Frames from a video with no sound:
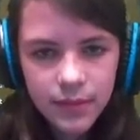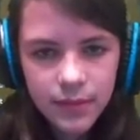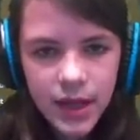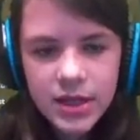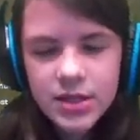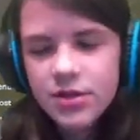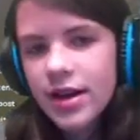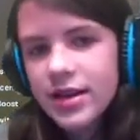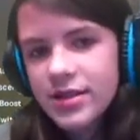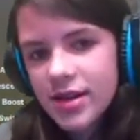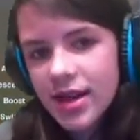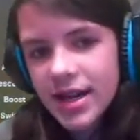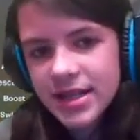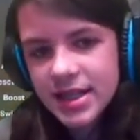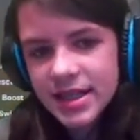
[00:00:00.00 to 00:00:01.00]
So as you
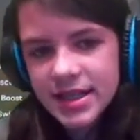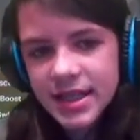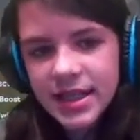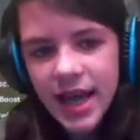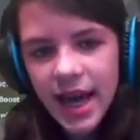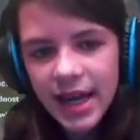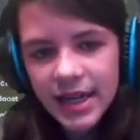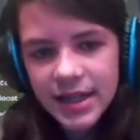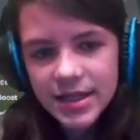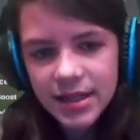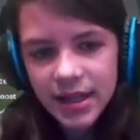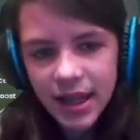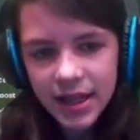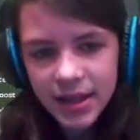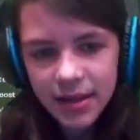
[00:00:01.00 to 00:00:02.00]
guys can see, that is
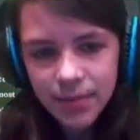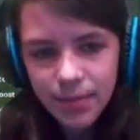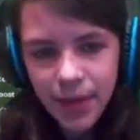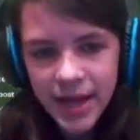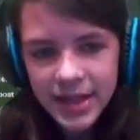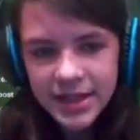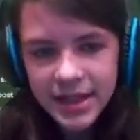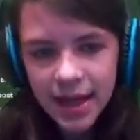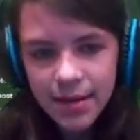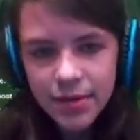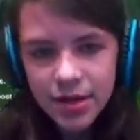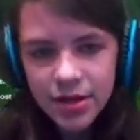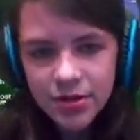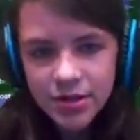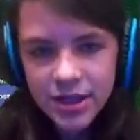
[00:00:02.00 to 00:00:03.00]
like the best time to
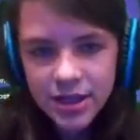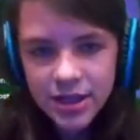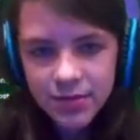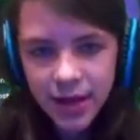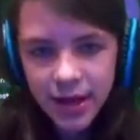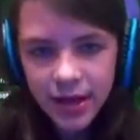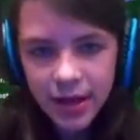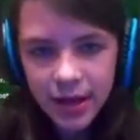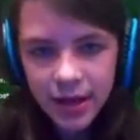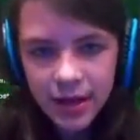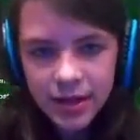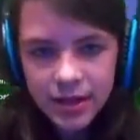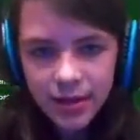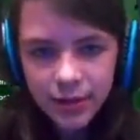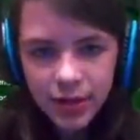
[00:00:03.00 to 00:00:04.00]
use it, is when
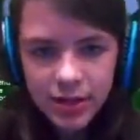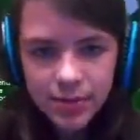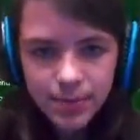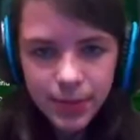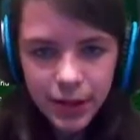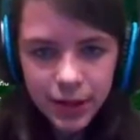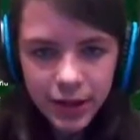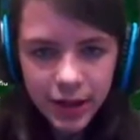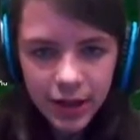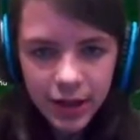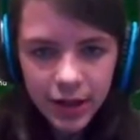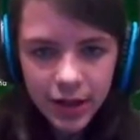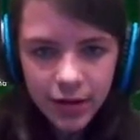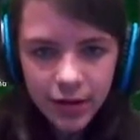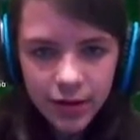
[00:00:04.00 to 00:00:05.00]
someone is building on you.